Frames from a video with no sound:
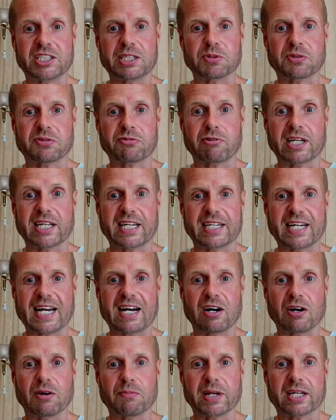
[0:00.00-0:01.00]
She was freaking
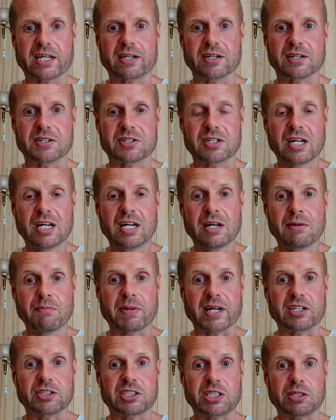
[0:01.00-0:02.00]
out because
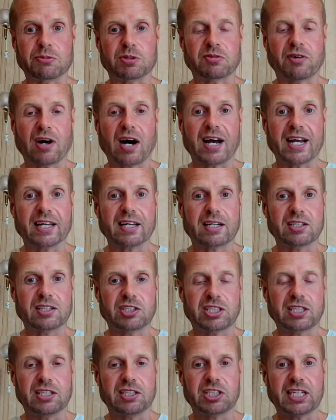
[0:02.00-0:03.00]
because she was fine
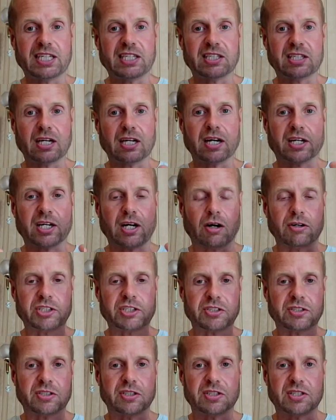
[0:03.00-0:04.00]
because she she's her
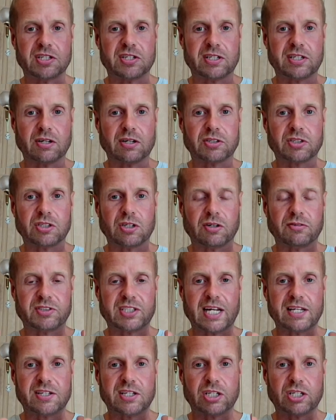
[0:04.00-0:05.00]
consciousness is still sort of
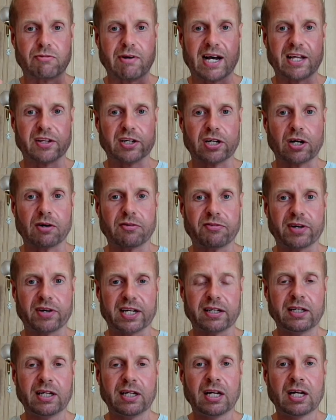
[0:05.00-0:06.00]
centered around the
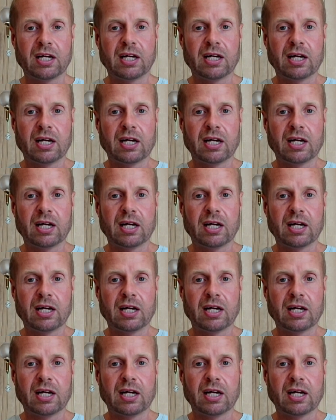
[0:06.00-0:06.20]
coffin.